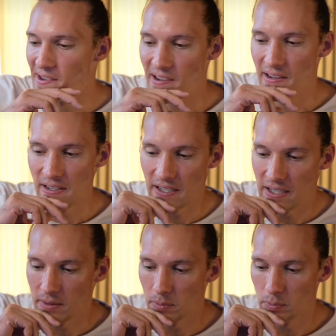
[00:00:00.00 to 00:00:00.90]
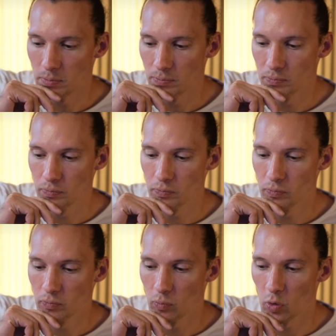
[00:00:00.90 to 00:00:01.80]
um,
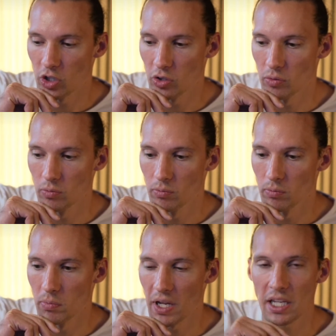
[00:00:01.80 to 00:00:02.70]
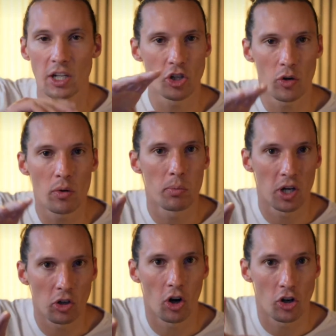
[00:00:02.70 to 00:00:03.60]
we're making sure we
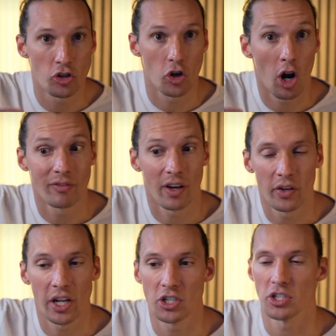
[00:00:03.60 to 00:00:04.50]
build our strong foundation.